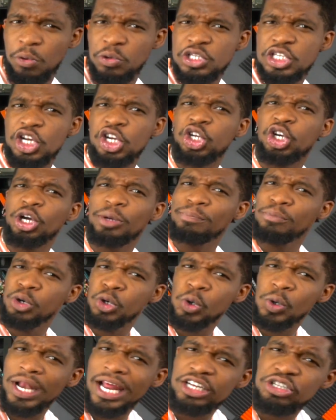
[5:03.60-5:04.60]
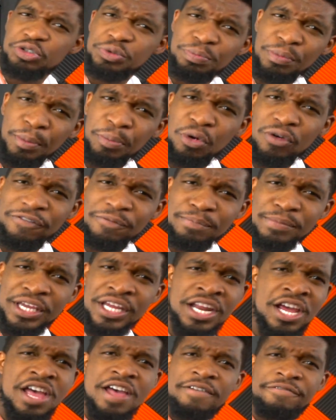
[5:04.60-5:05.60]
I was in a good mood. I just remember
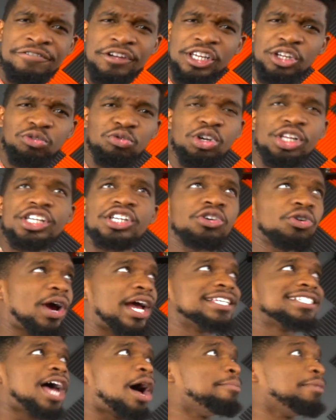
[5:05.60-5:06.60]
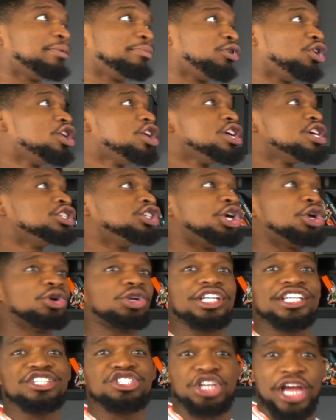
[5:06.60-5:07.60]
it feeling really crazy. I remember
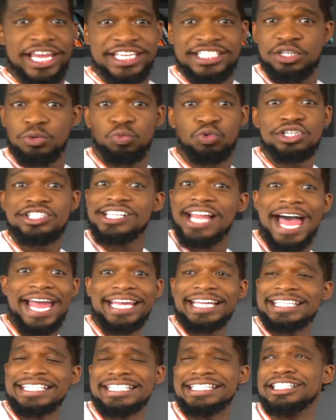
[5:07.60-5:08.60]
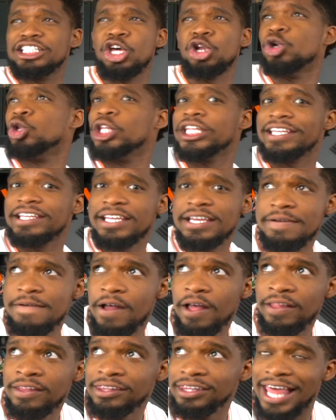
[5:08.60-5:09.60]
literally Jason was like literally
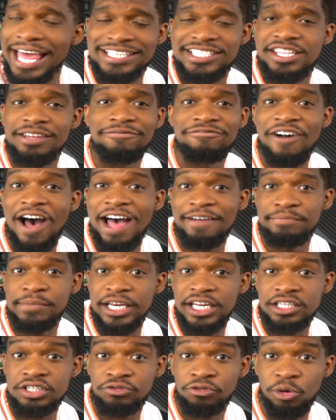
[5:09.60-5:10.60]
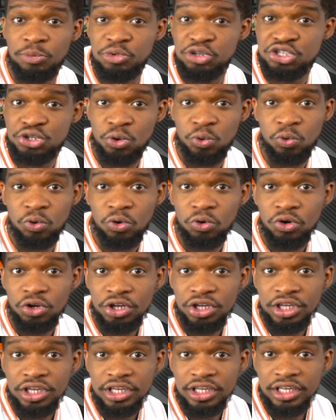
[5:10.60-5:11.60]
less than 5 minutes from the school.
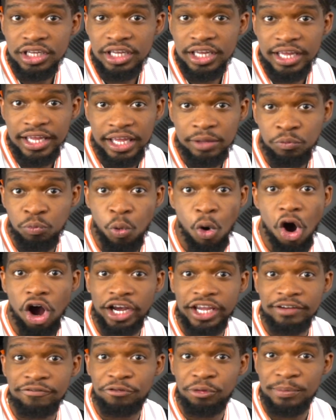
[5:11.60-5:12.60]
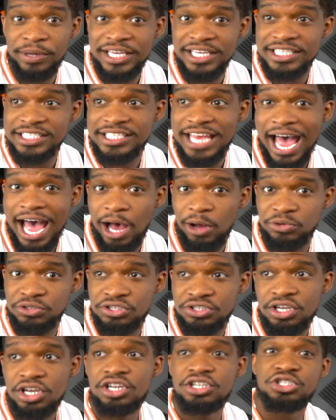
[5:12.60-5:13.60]
Walking from his
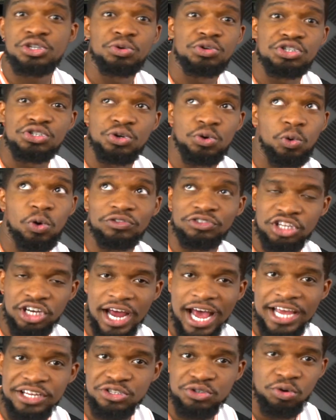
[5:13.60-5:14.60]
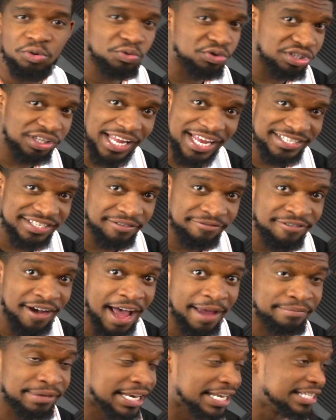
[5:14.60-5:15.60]
house to the high school was less than
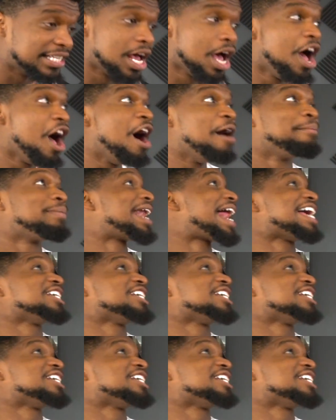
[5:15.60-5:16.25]
5 minutes. But